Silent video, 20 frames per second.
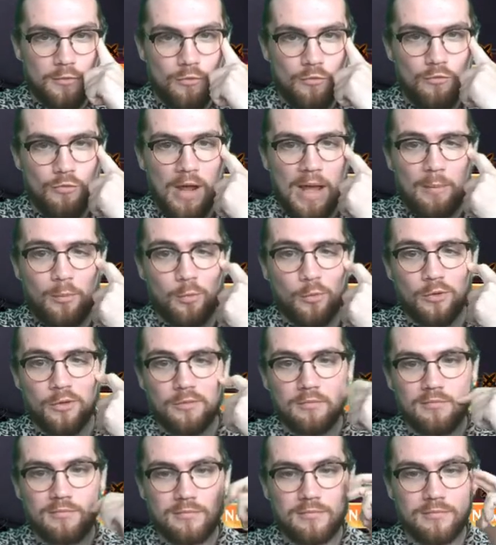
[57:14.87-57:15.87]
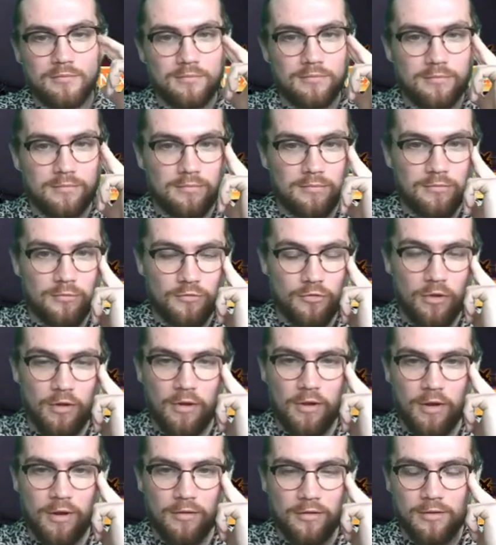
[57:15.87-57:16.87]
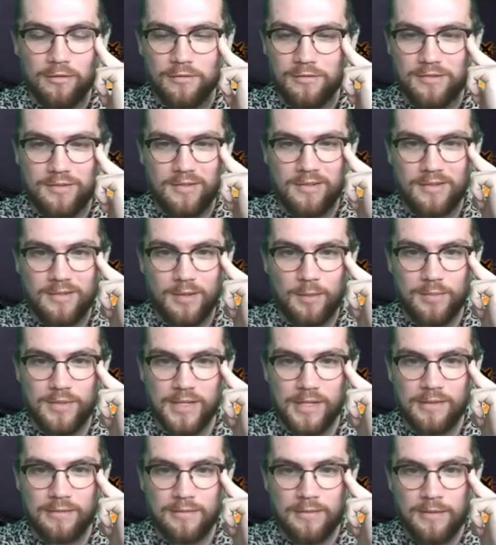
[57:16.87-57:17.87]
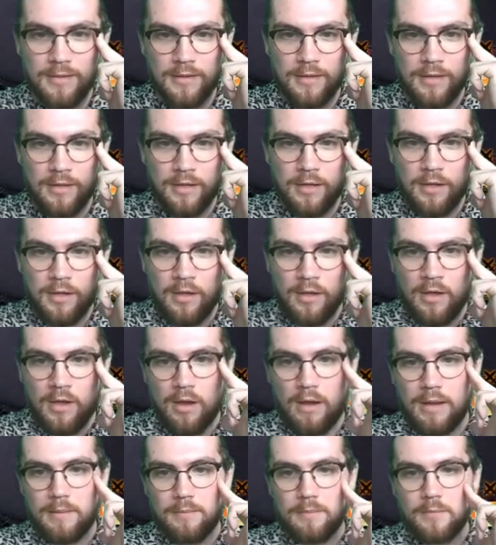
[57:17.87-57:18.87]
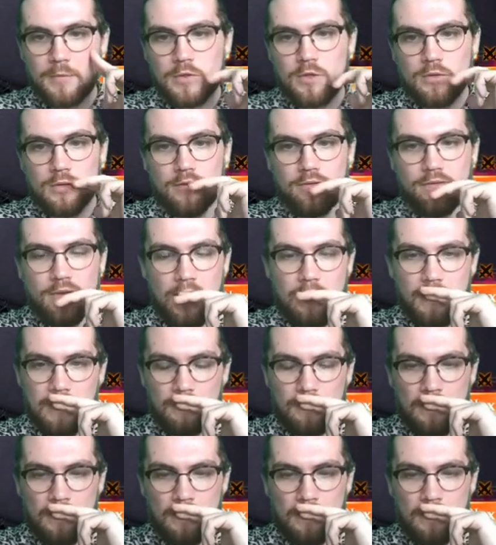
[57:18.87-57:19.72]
Ramp 1, draw a card, it's obscene. Alright, so Teferi.